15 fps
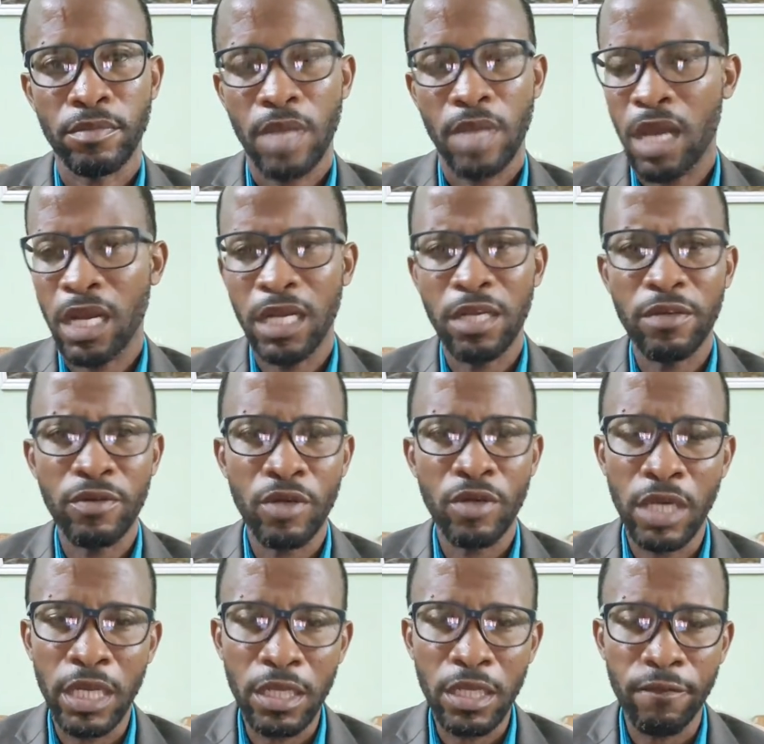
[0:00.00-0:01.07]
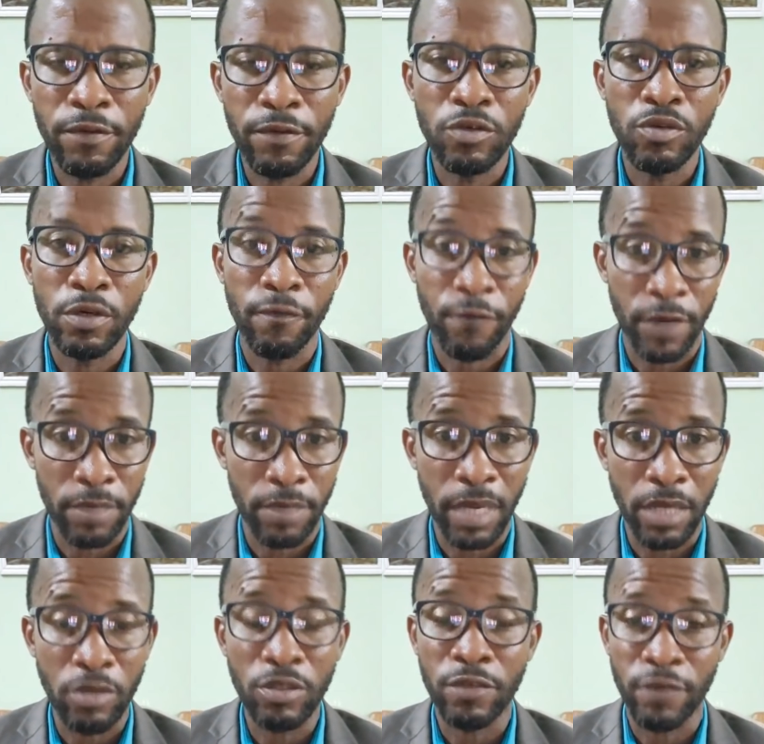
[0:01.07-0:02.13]
And any of you who are
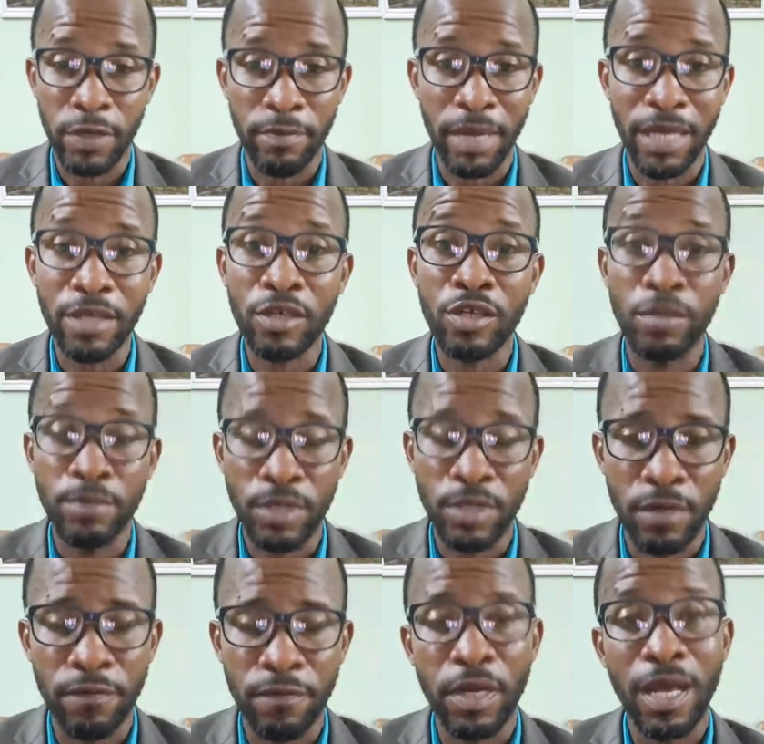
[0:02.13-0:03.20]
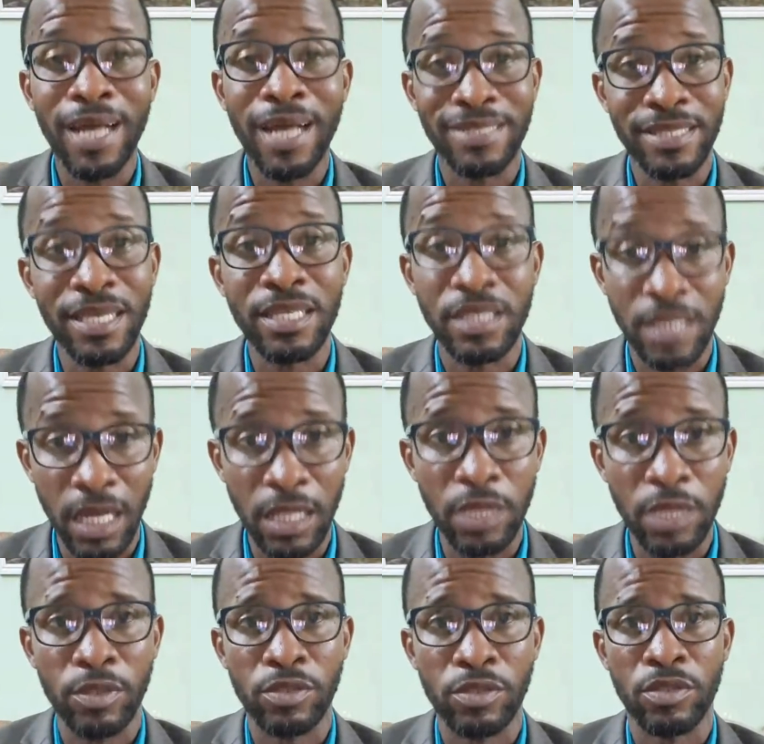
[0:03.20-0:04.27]
who's fair-minded can observe and say exactly
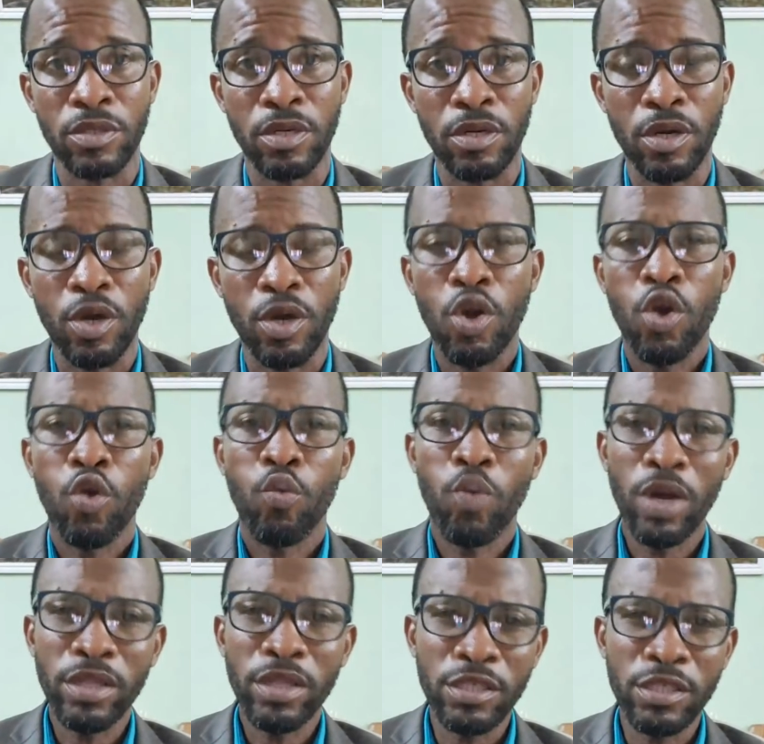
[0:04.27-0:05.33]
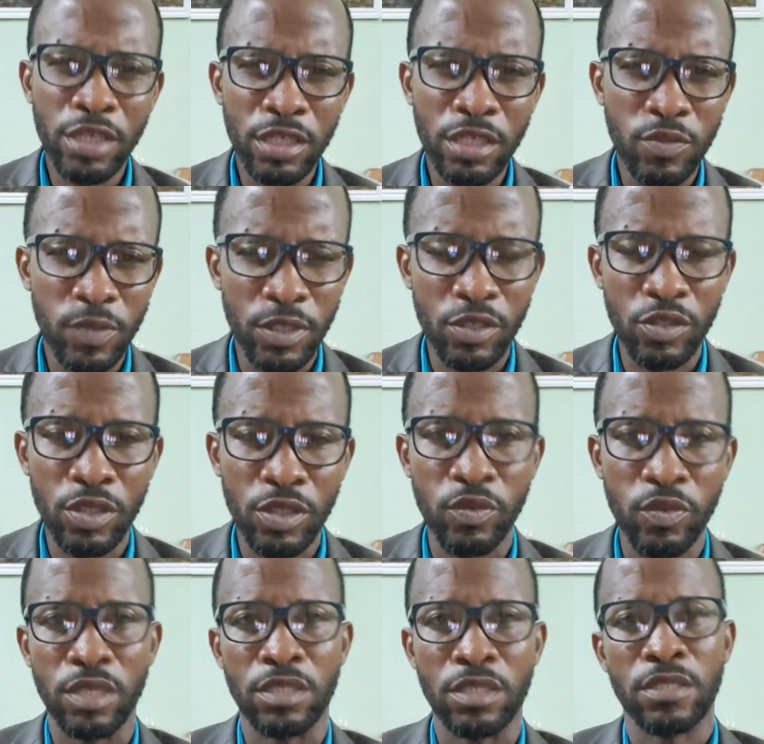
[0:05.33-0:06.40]
what you saw. What the judges were doing
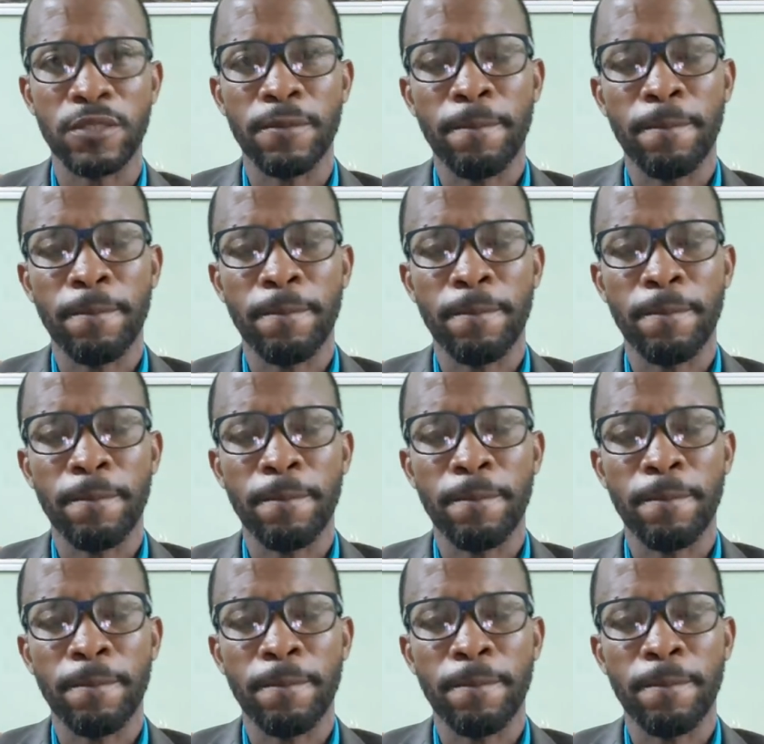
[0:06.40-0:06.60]
was,